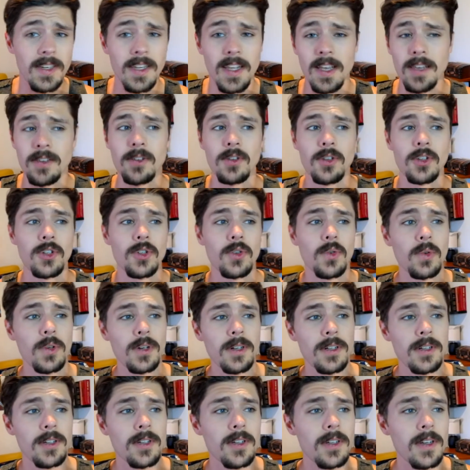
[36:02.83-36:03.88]
takes a
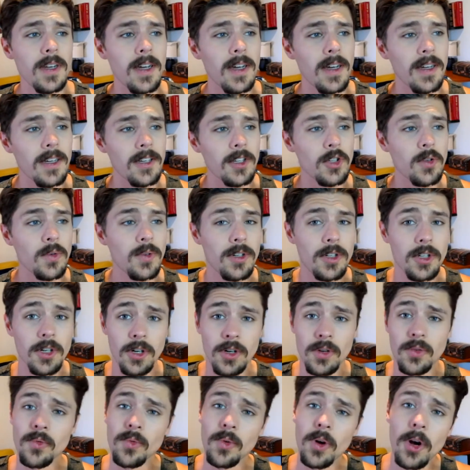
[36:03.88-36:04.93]

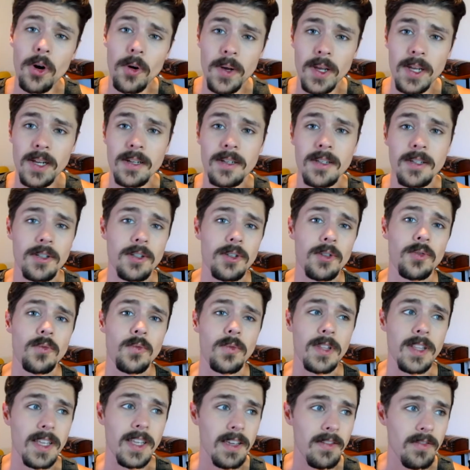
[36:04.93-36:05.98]
short-term rowing to just
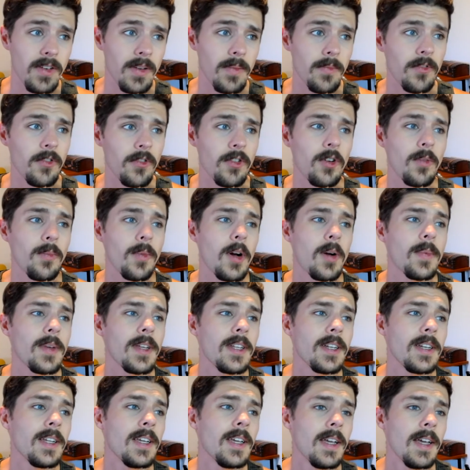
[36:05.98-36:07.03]
relieve him for a
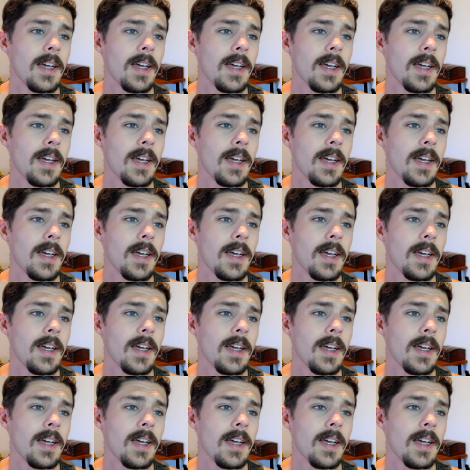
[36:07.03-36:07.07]
moment,